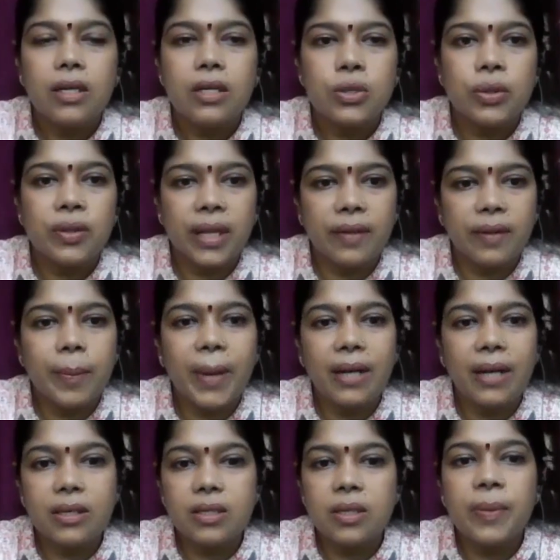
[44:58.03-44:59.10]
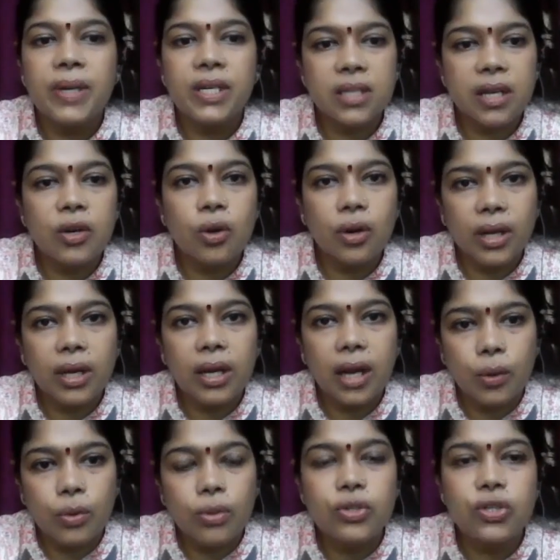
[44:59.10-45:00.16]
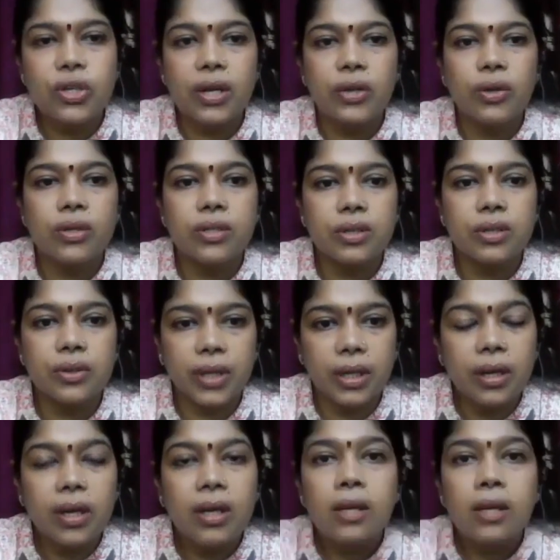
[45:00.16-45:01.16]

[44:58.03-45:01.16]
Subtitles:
So then the participants are not allowed to share your screen.